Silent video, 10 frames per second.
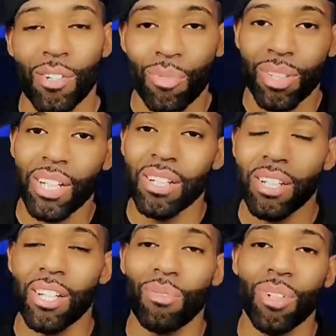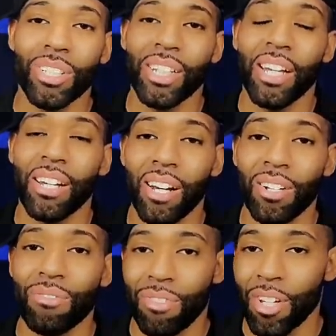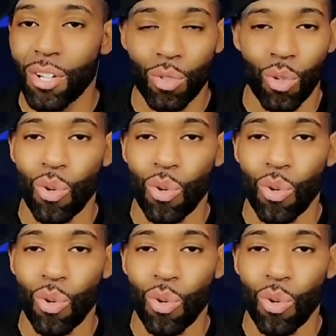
and what they did was they unveiled